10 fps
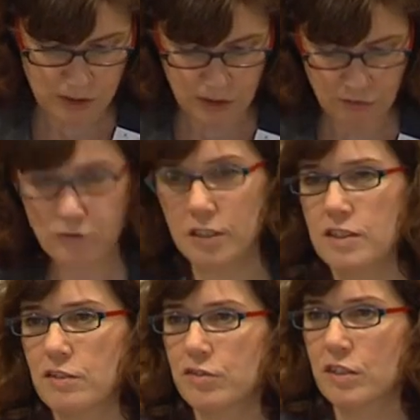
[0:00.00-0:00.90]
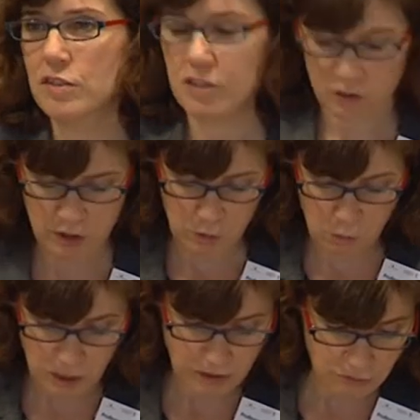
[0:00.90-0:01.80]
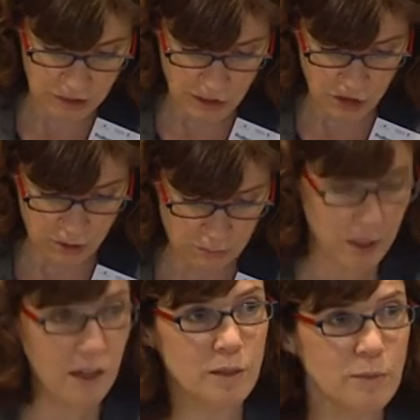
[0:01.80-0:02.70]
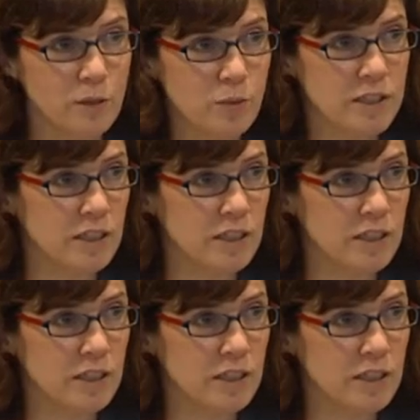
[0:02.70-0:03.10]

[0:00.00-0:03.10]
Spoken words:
a difference if there is only one regional parliament with